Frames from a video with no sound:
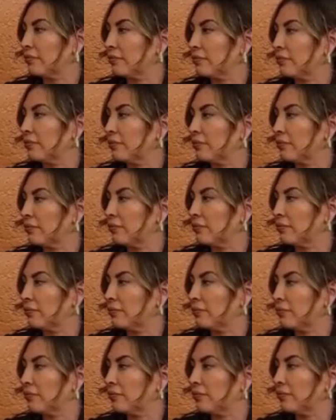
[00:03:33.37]

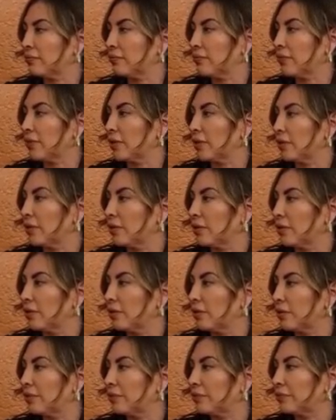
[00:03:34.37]

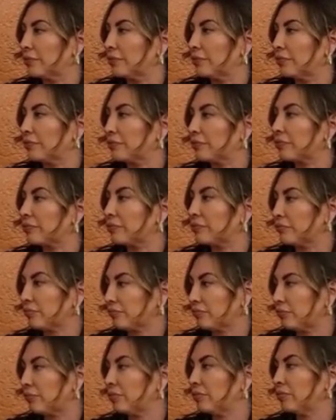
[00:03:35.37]

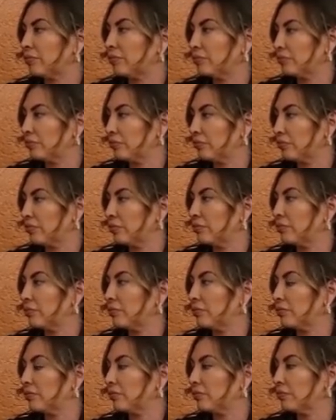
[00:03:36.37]

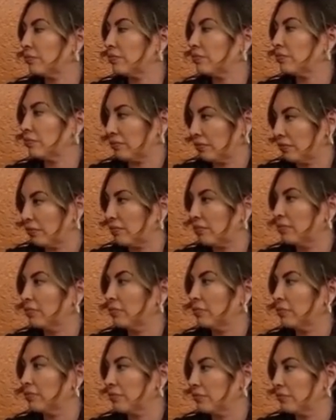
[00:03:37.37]

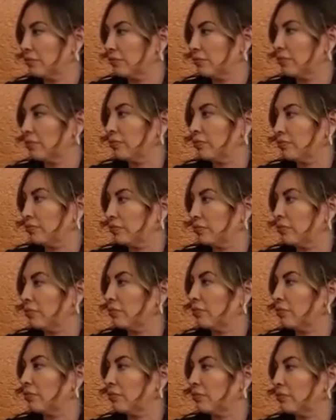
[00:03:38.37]

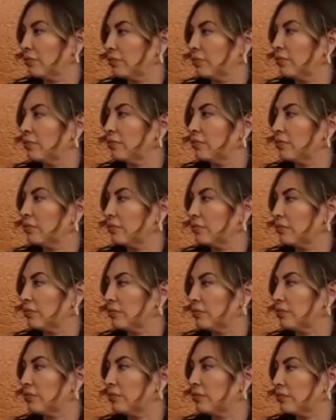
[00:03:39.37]

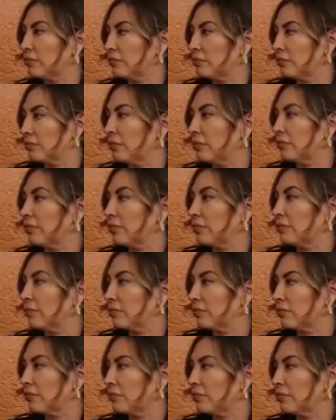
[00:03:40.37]
No words are spoken by the person on screen.